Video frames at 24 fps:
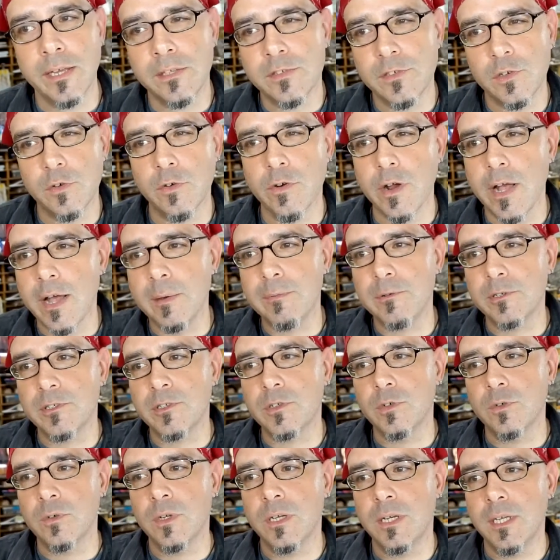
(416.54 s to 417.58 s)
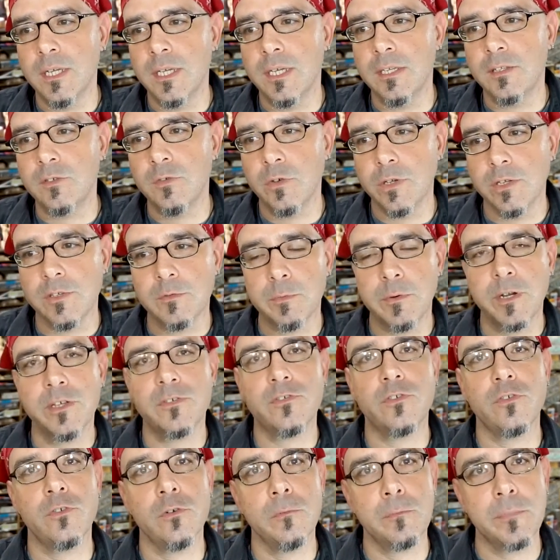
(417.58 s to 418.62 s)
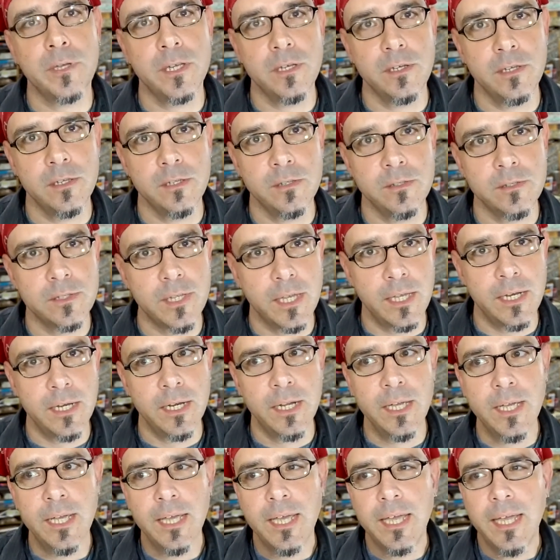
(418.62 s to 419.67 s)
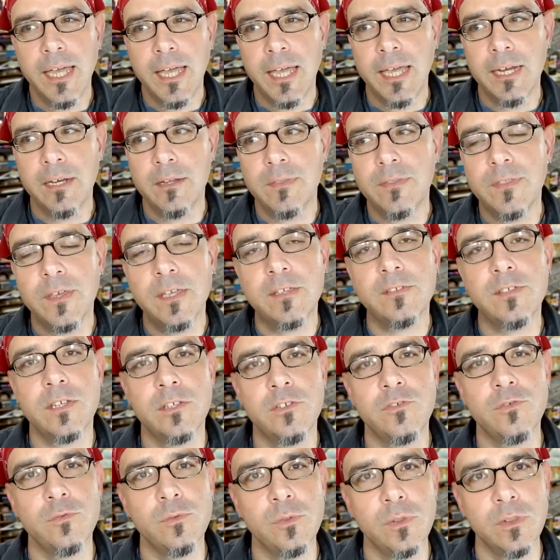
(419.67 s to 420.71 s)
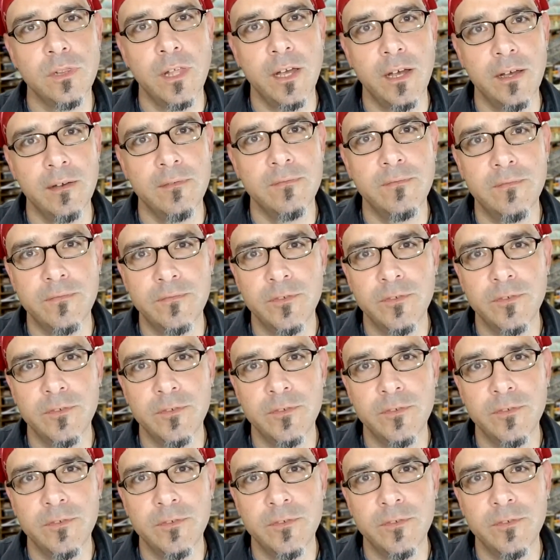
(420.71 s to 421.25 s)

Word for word: it's your opportunity to express your opinions and and the things that you love.